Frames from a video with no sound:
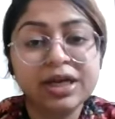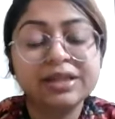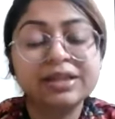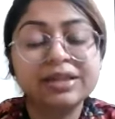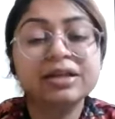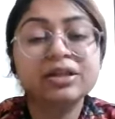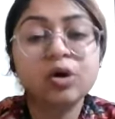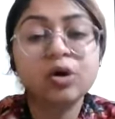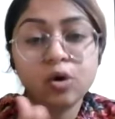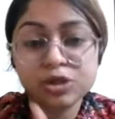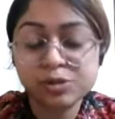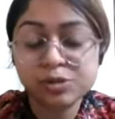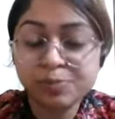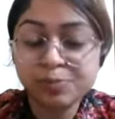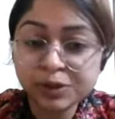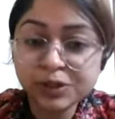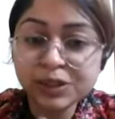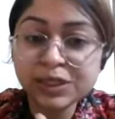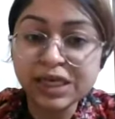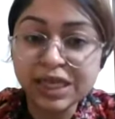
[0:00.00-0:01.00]
that the
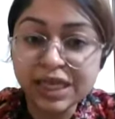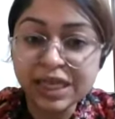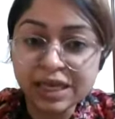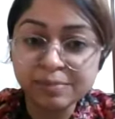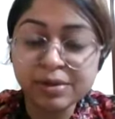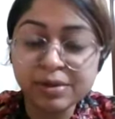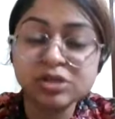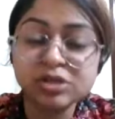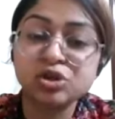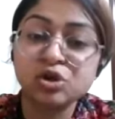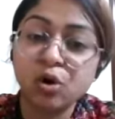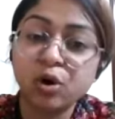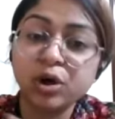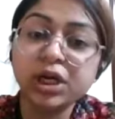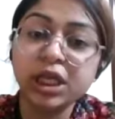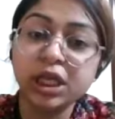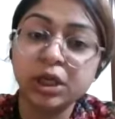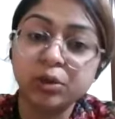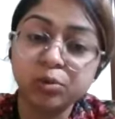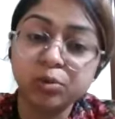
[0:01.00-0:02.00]
hospital name is not
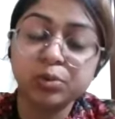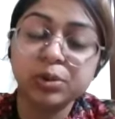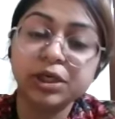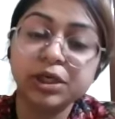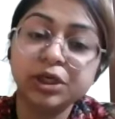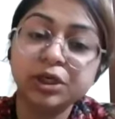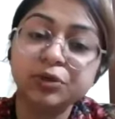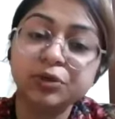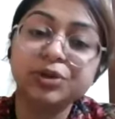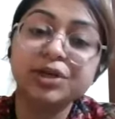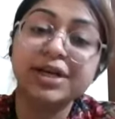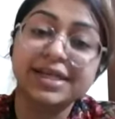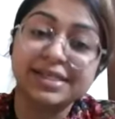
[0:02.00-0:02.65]
equivalent to the